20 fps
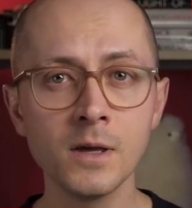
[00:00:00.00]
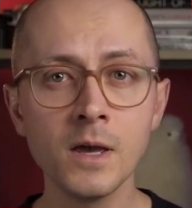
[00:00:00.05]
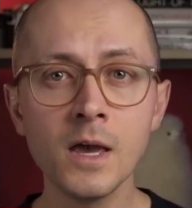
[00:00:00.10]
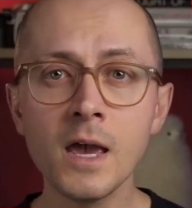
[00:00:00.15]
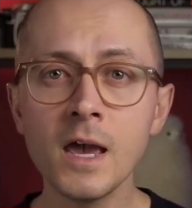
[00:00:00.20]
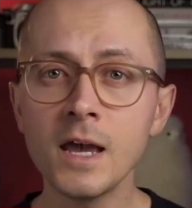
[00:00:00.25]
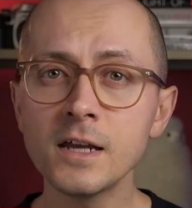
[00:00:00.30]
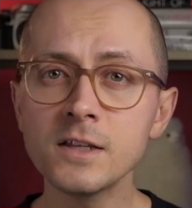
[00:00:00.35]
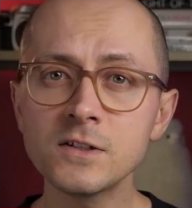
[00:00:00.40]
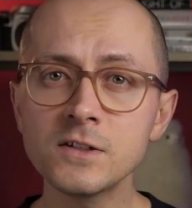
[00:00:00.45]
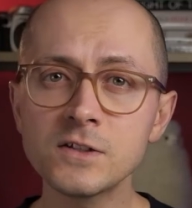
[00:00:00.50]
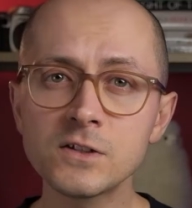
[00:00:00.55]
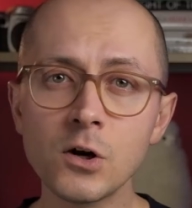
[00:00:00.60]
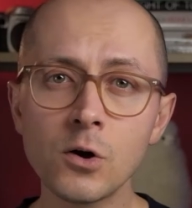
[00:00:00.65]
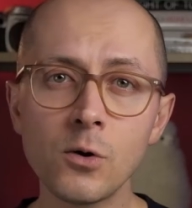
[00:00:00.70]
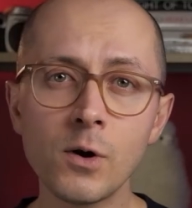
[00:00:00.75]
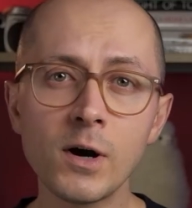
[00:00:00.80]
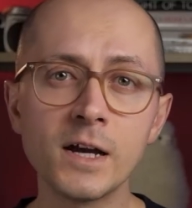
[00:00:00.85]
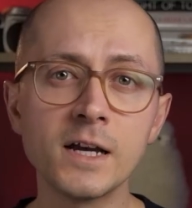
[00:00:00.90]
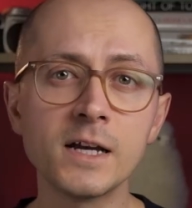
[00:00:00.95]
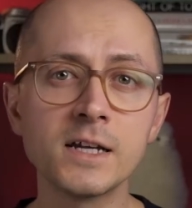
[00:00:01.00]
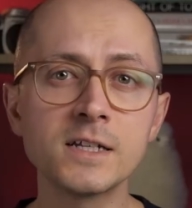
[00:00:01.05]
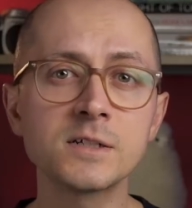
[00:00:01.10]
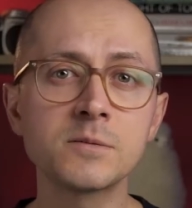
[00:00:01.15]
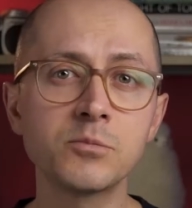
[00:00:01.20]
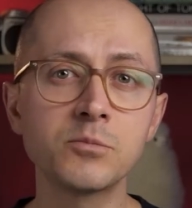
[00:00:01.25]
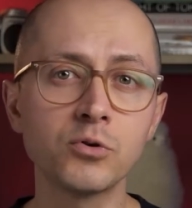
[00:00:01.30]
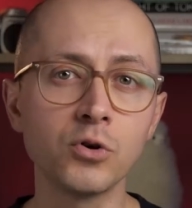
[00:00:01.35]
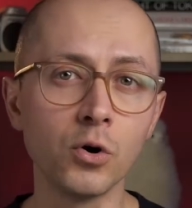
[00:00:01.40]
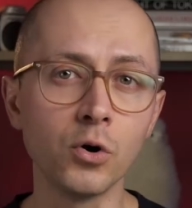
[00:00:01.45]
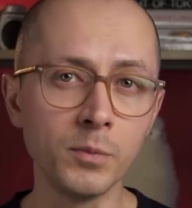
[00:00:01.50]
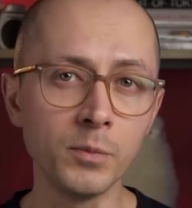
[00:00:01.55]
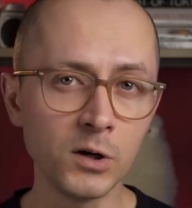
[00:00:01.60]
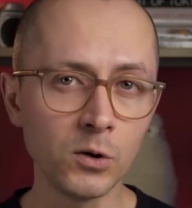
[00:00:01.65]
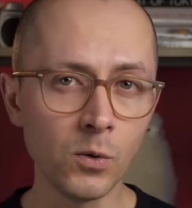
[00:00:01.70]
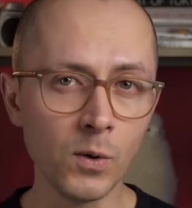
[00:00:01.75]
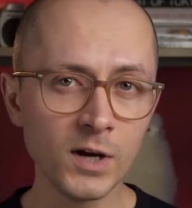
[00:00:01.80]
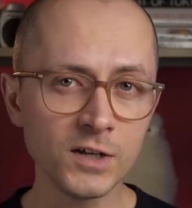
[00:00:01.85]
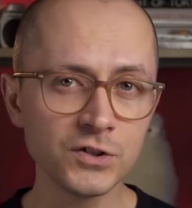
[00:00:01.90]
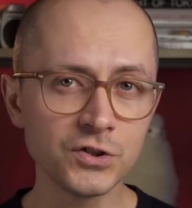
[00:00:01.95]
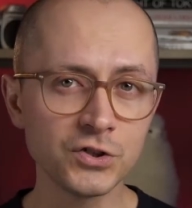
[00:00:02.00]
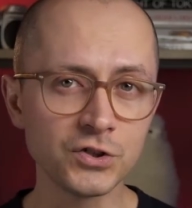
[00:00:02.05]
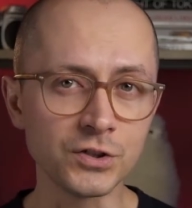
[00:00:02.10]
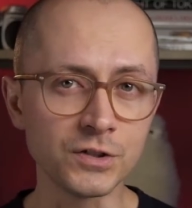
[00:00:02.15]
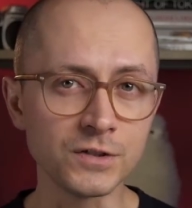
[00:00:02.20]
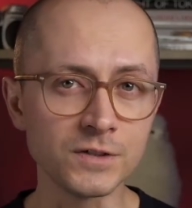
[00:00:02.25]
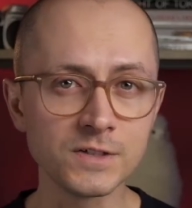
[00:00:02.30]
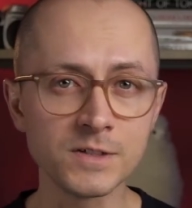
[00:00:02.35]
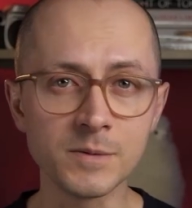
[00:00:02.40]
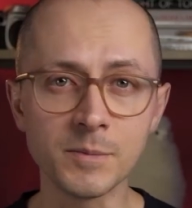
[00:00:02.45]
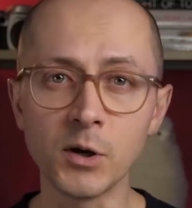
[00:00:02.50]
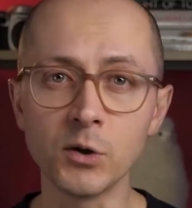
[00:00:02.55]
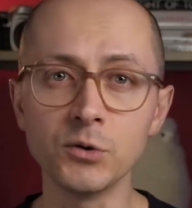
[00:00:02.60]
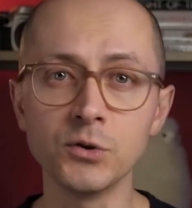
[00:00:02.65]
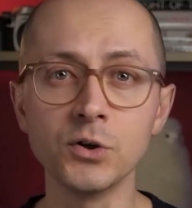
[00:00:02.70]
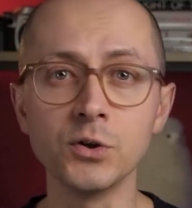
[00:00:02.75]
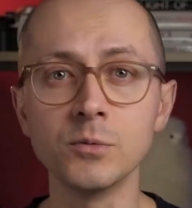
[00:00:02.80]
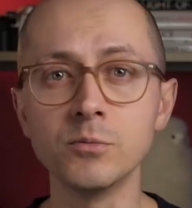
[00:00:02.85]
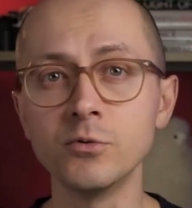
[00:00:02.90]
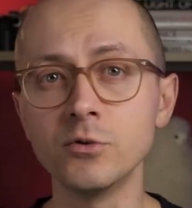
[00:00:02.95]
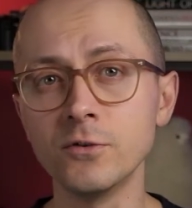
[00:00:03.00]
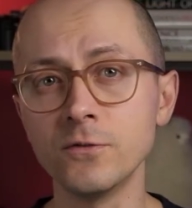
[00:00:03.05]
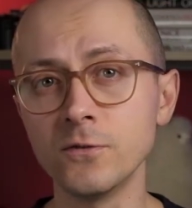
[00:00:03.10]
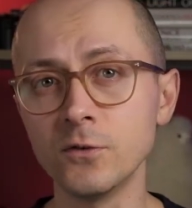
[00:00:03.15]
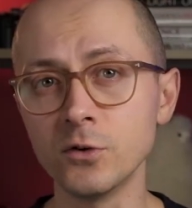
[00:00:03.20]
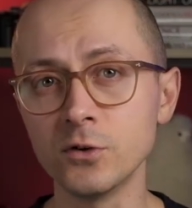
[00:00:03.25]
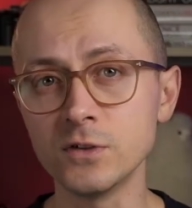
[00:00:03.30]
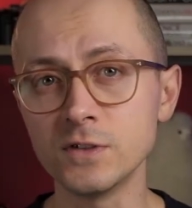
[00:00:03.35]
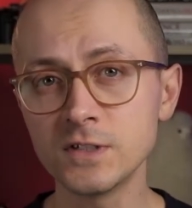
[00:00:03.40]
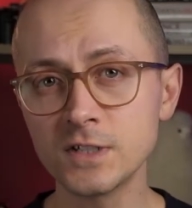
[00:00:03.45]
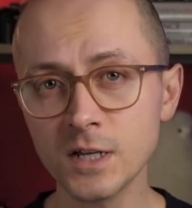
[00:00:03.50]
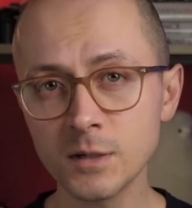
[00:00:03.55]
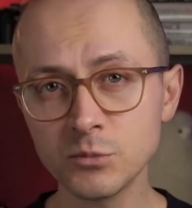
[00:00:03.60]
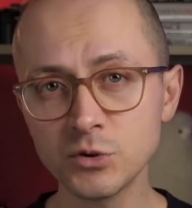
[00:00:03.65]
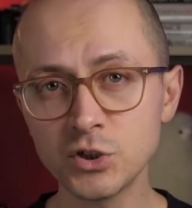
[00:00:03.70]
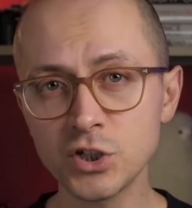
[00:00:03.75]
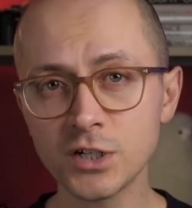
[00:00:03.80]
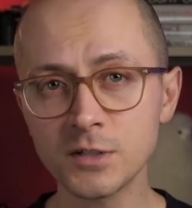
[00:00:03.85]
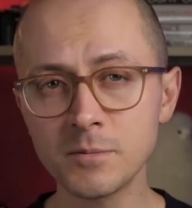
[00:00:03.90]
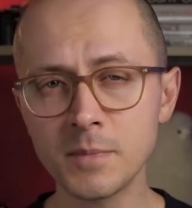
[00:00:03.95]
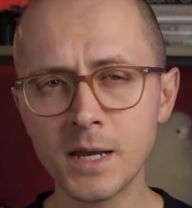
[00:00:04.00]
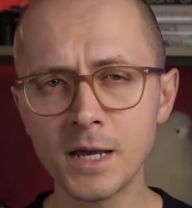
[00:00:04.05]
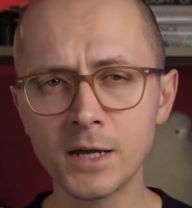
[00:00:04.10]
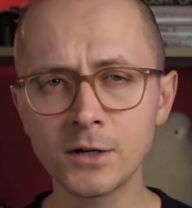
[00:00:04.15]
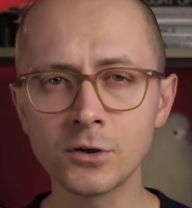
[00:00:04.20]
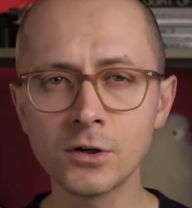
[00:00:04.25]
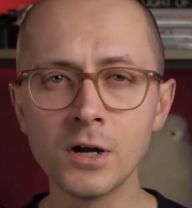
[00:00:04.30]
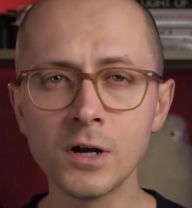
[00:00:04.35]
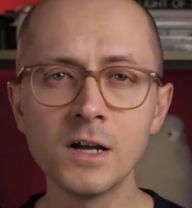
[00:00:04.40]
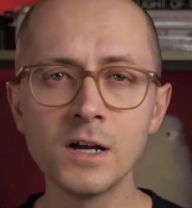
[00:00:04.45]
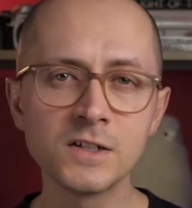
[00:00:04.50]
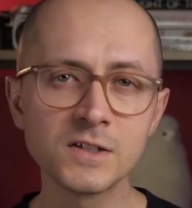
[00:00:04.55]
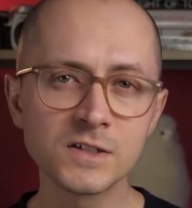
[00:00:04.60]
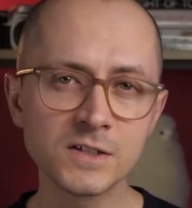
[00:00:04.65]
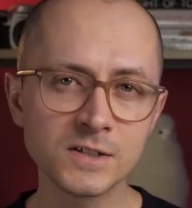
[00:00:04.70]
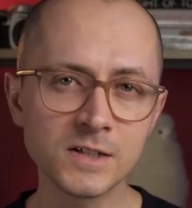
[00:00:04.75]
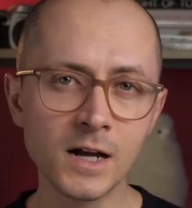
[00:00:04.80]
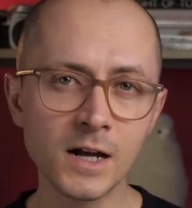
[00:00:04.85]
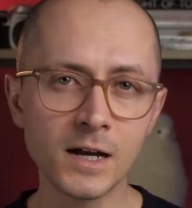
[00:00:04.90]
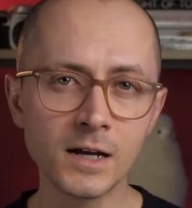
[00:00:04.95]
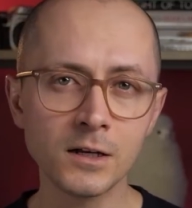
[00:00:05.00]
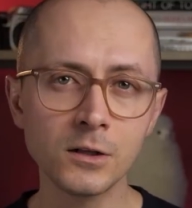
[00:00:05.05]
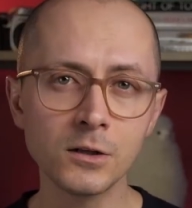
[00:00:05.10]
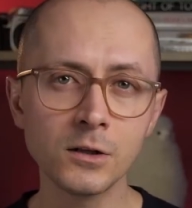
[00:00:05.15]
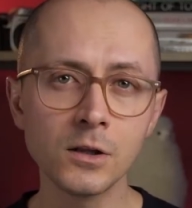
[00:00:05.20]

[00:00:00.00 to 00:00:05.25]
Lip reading: And so I ask probing questions about their preferred subject matter, style,